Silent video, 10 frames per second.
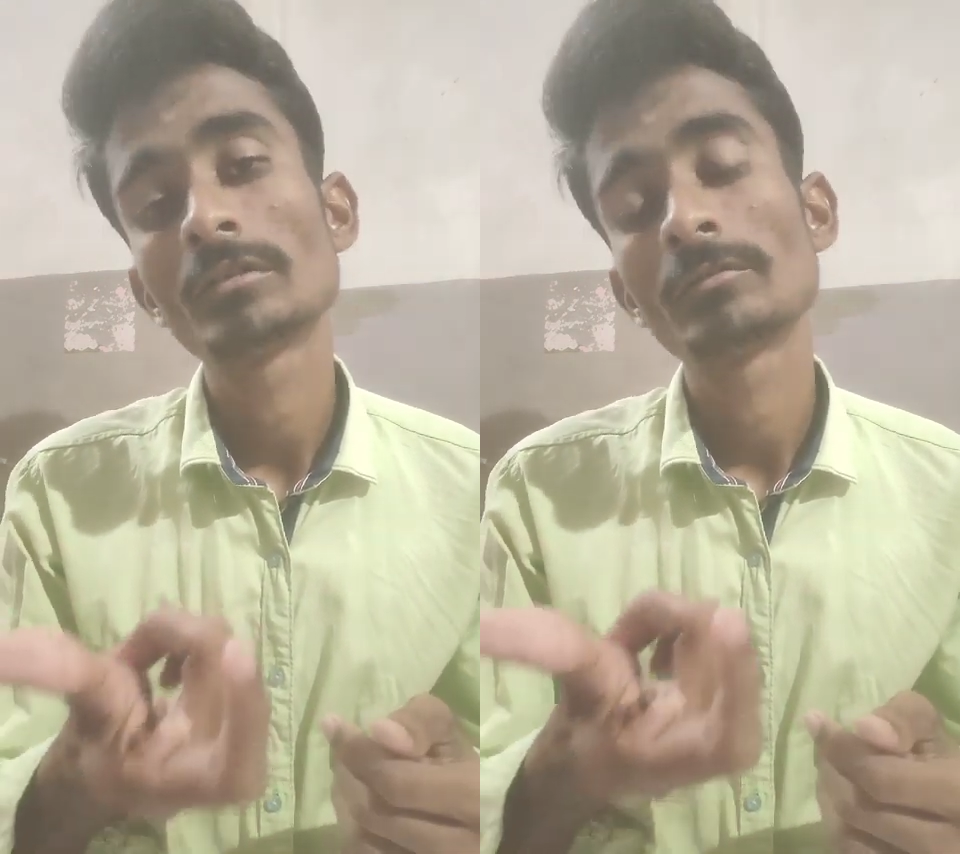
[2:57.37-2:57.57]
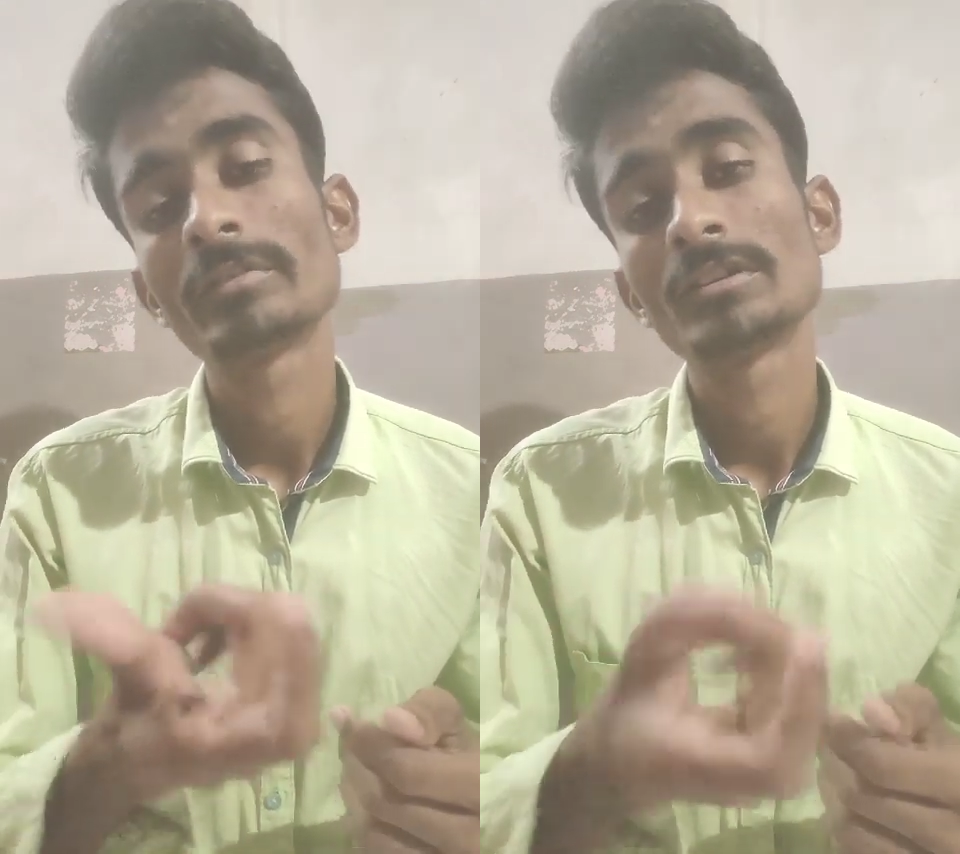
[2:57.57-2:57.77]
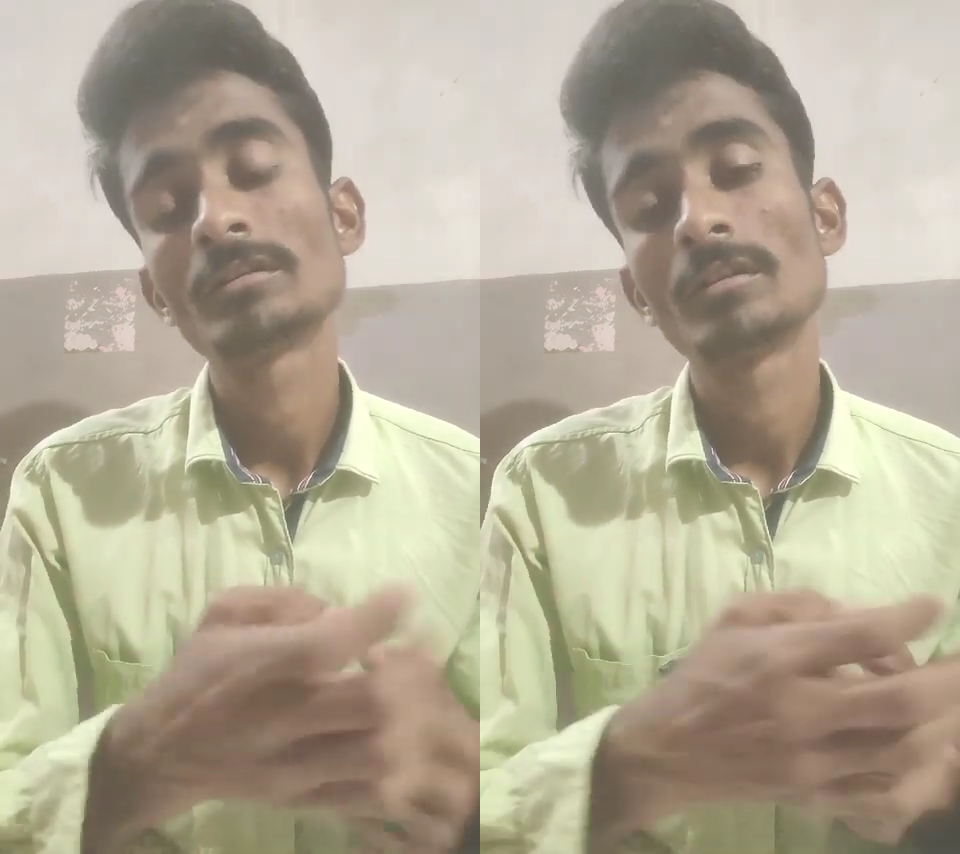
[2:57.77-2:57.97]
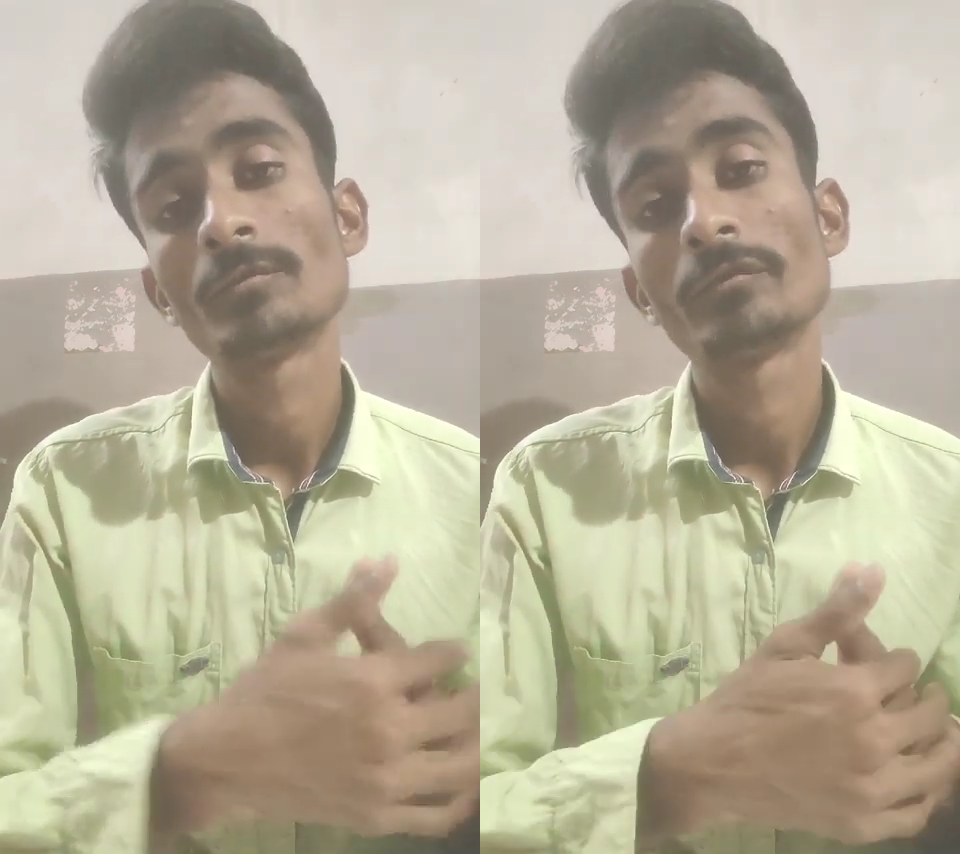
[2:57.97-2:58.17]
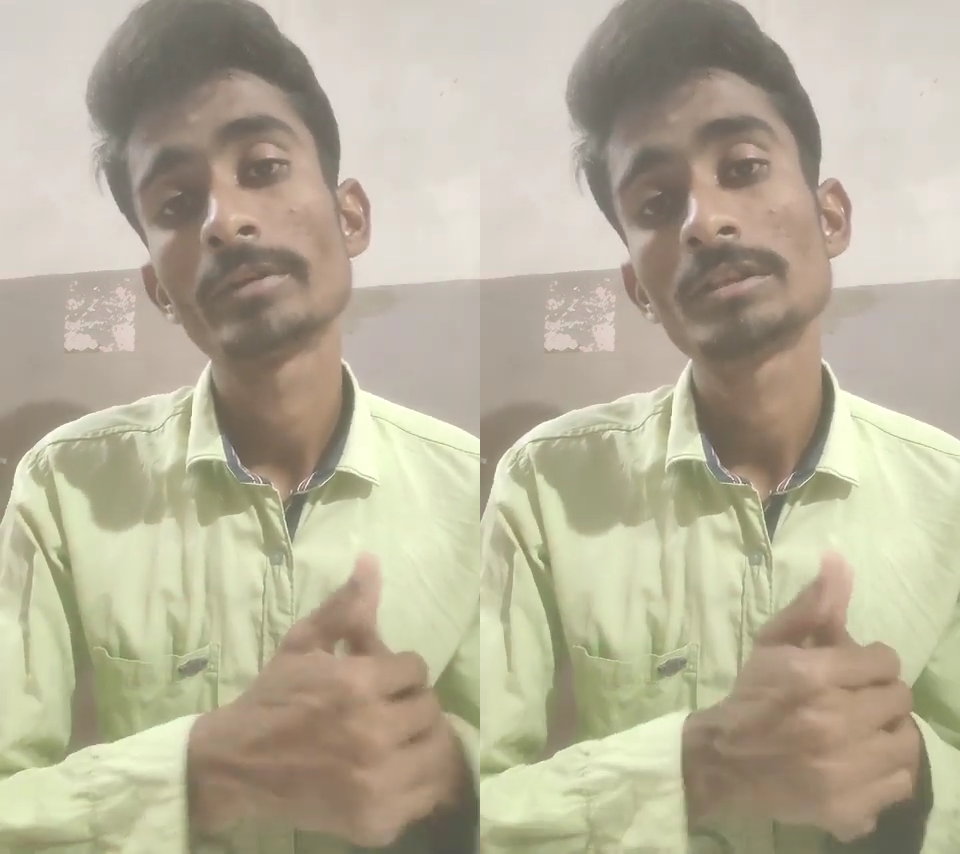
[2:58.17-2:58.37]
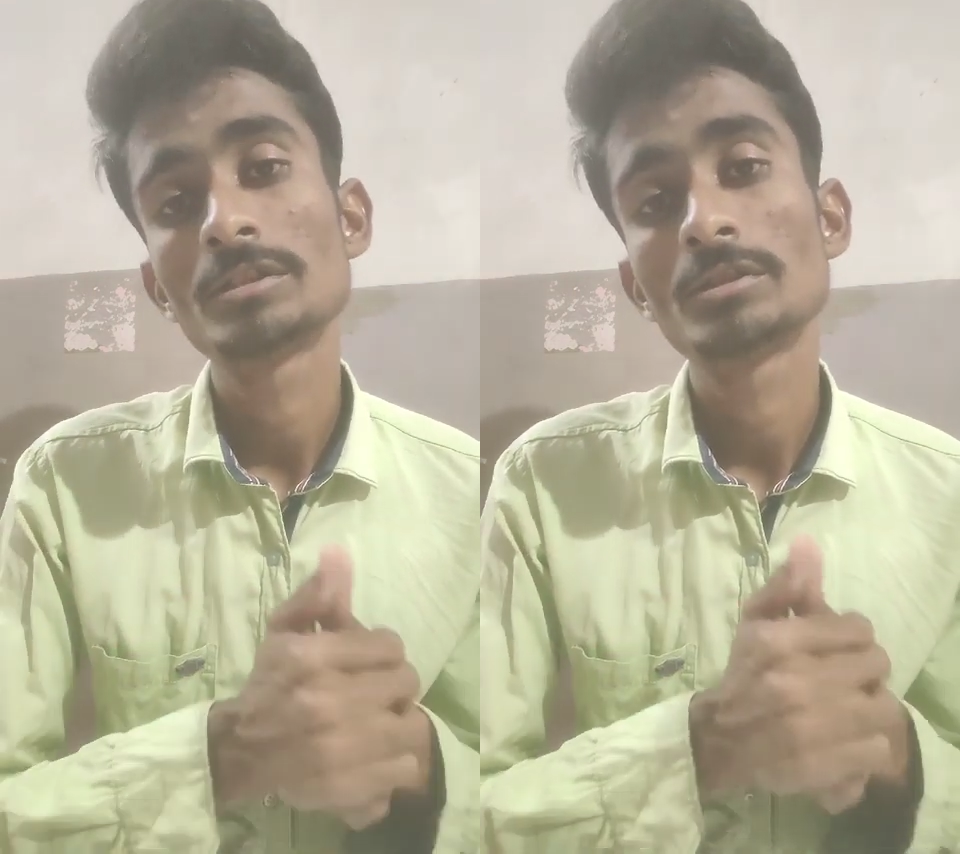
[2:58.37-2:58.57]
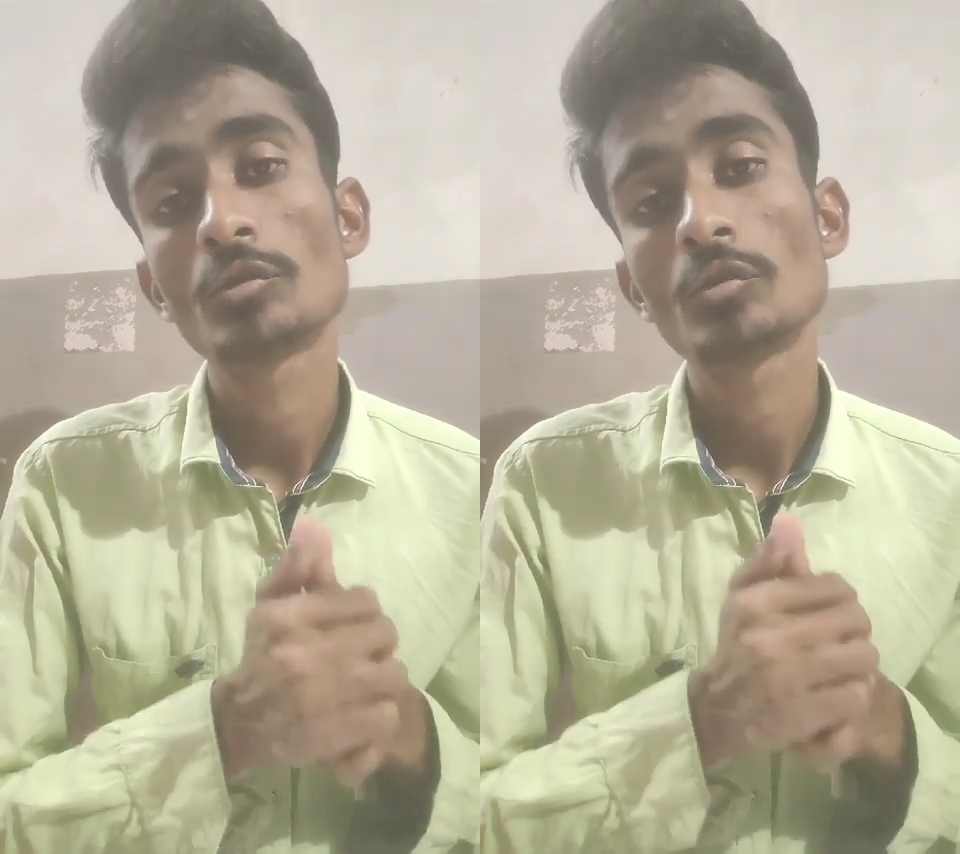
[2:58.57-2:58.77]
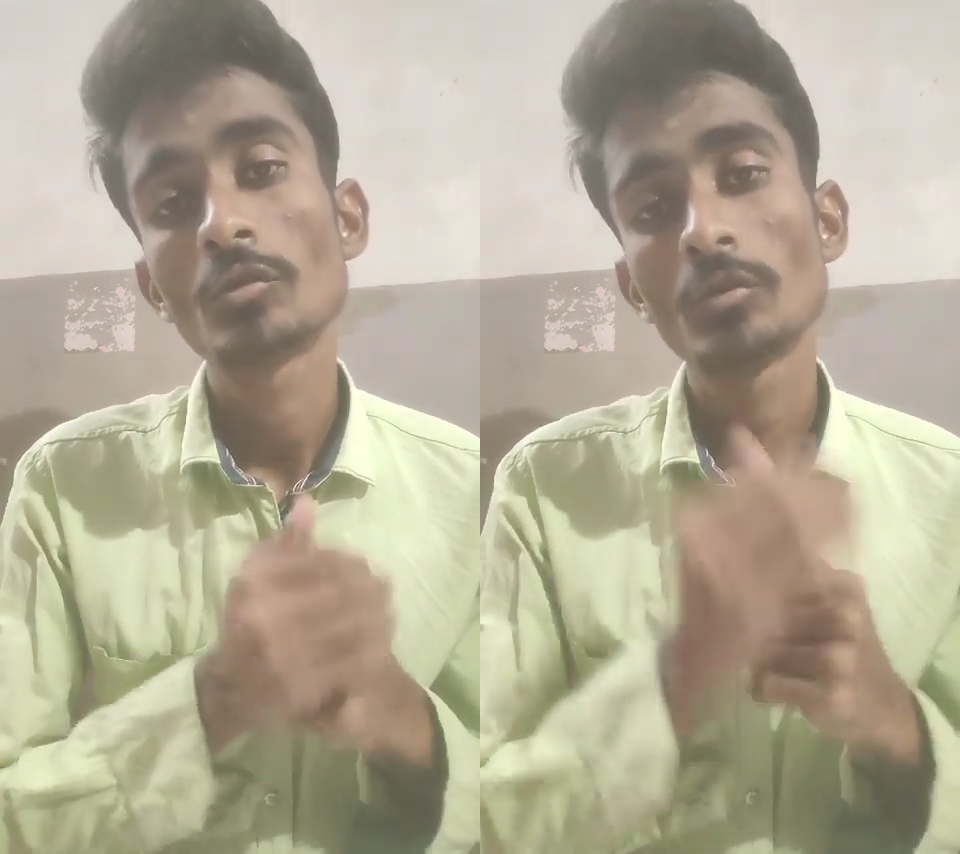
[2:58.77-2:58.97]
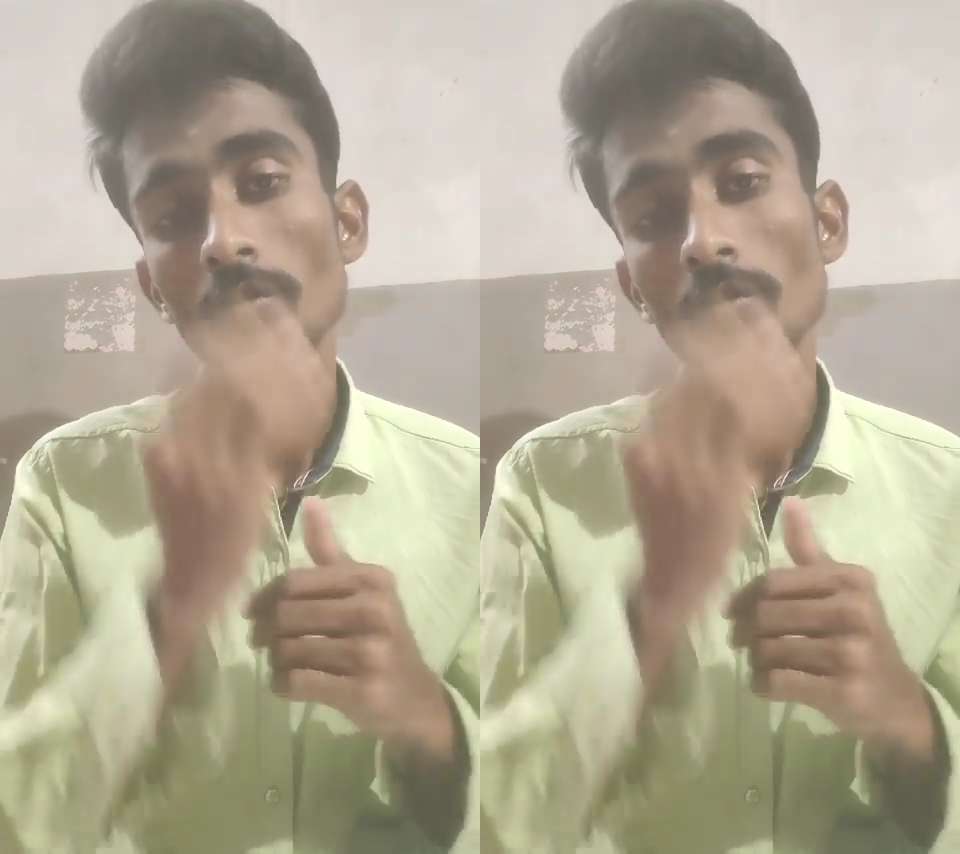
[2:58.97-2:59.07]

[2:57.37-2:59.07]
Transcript: the phase 0,